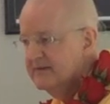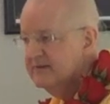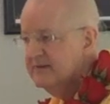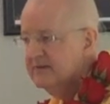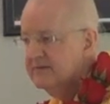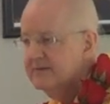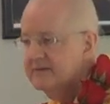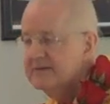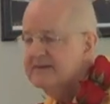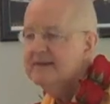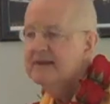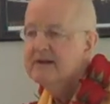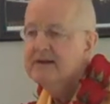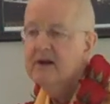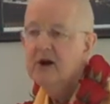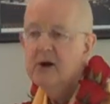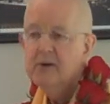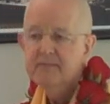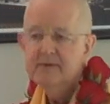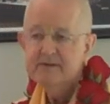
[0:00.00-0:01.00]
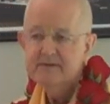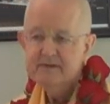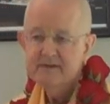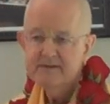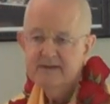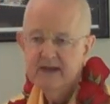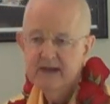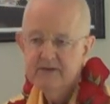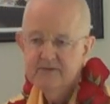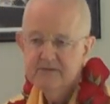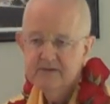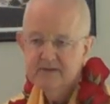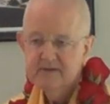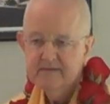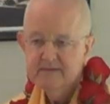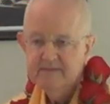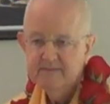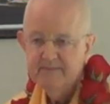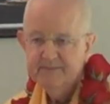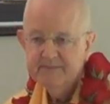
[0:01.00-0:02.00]
so sankalpa is intention.
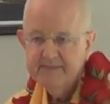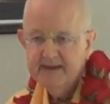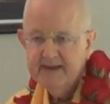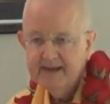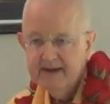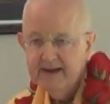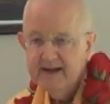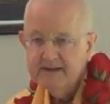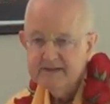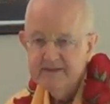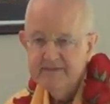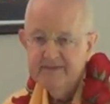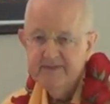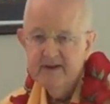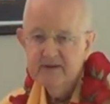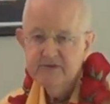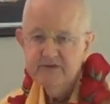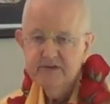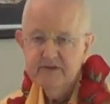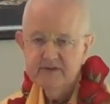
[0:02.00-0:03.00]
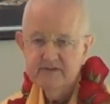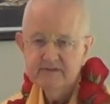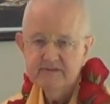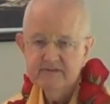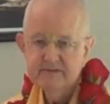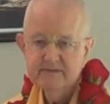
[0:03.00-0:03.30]
It has a function.